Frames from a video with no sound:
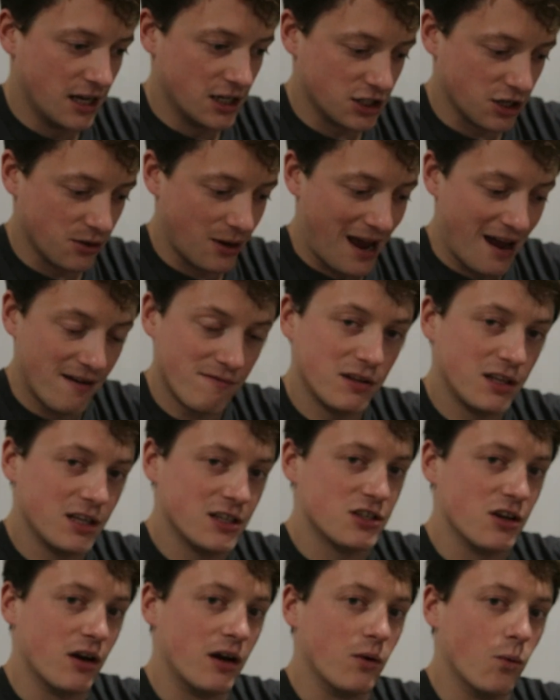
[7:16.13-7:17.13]
so
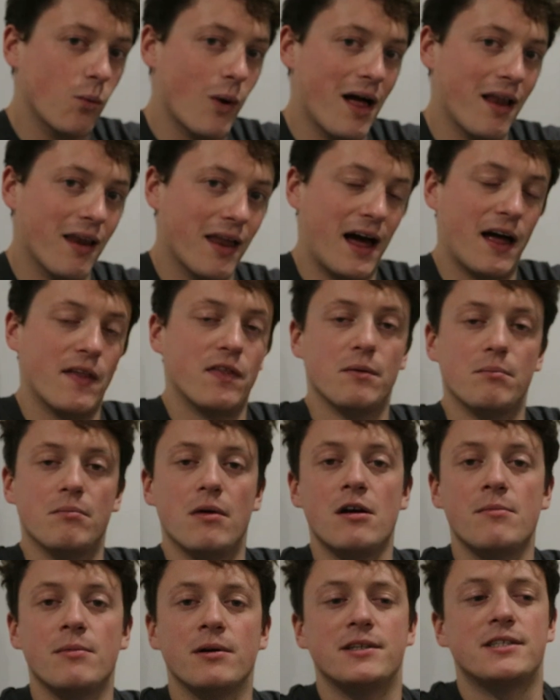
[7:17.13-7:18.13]
everything's going well at the
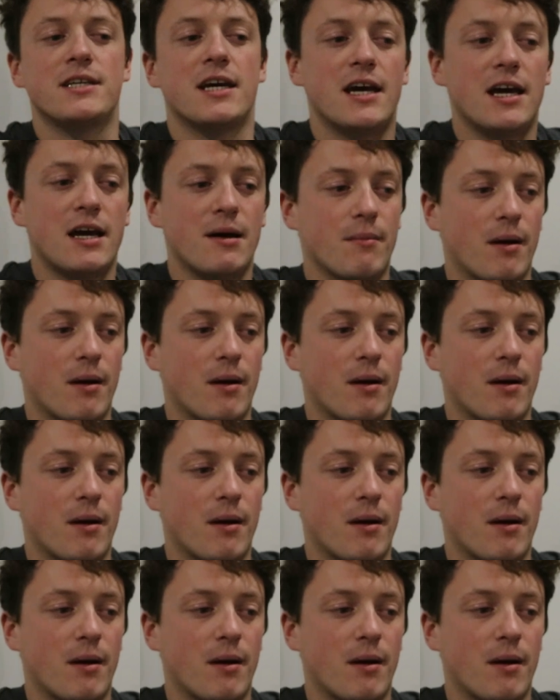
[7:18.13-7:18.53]
moment.